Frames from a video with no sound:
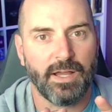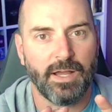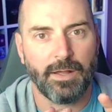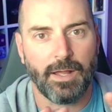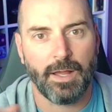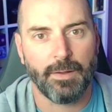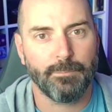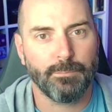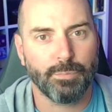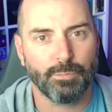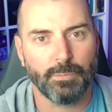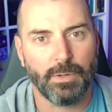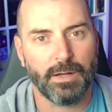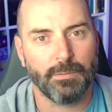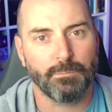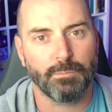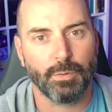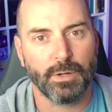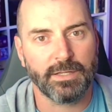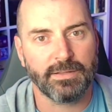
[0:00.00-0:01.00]
I
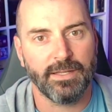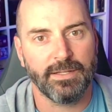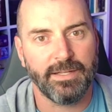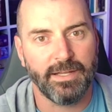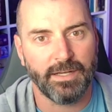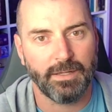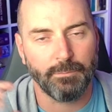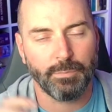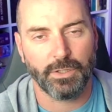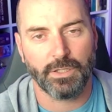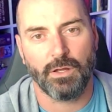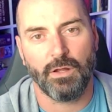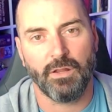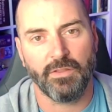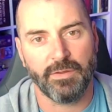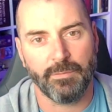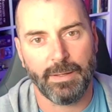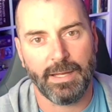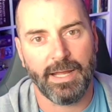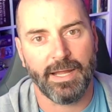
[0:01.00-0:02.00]
break that down and put it all
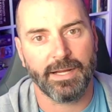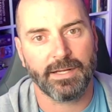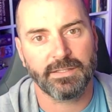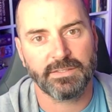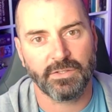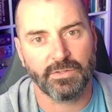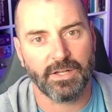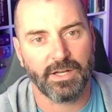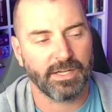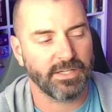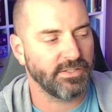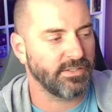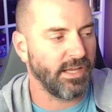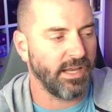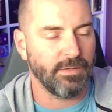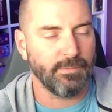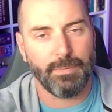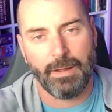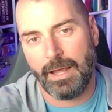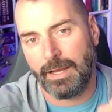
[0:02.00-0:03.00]
in the bag so that I can just
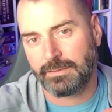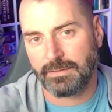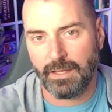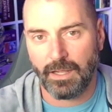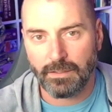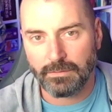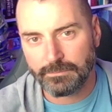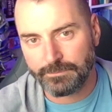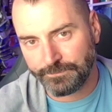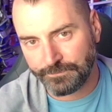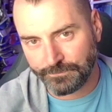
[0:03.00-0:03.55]
hand bags out.